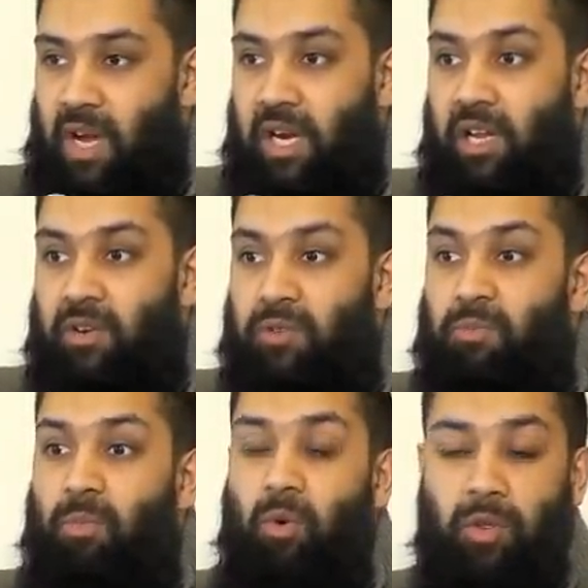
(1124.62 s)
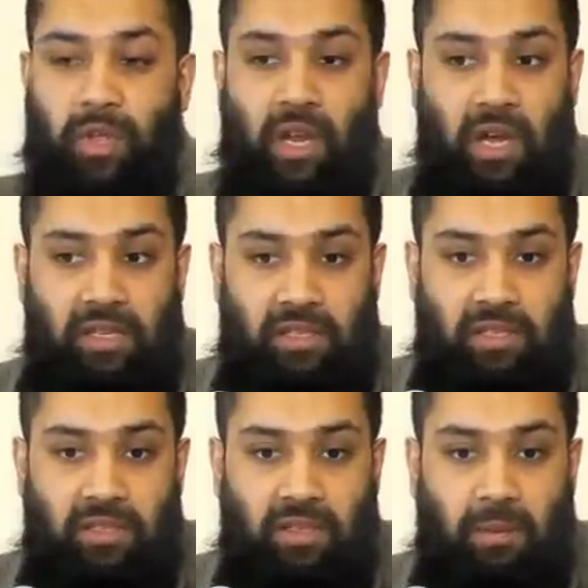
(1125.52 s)
Allah knows more than
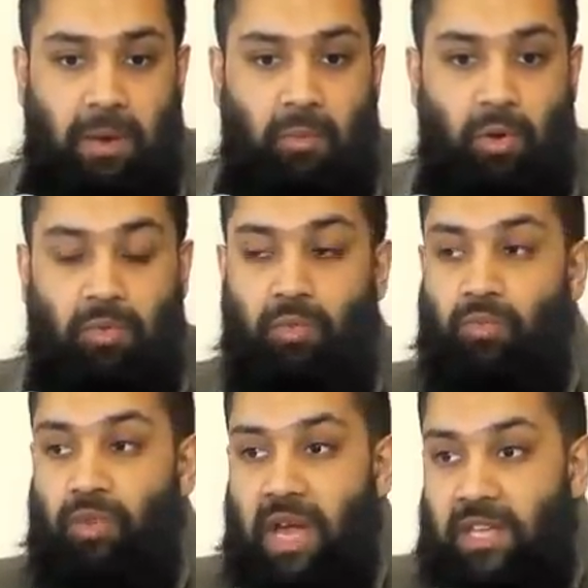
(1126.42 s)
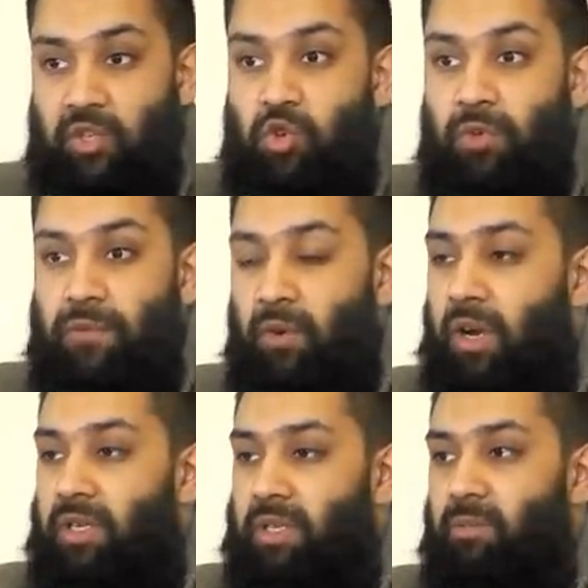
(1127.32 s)
us about what is good
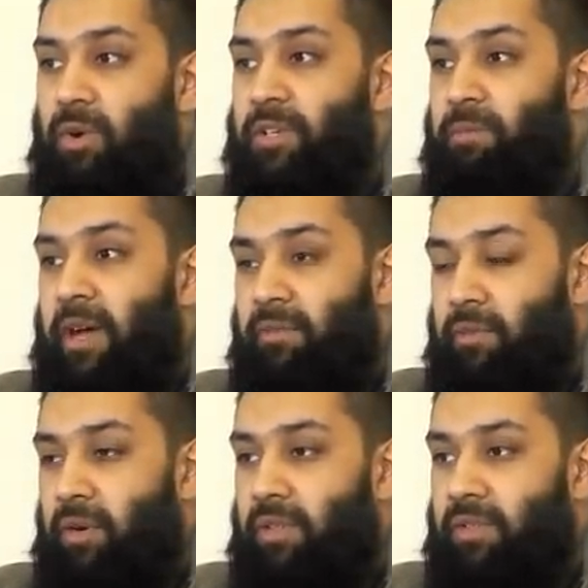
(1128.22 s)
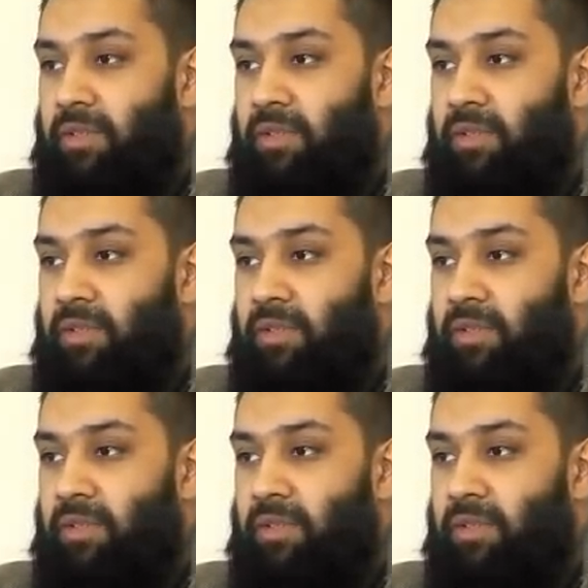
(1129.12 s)
for us and what is bad for us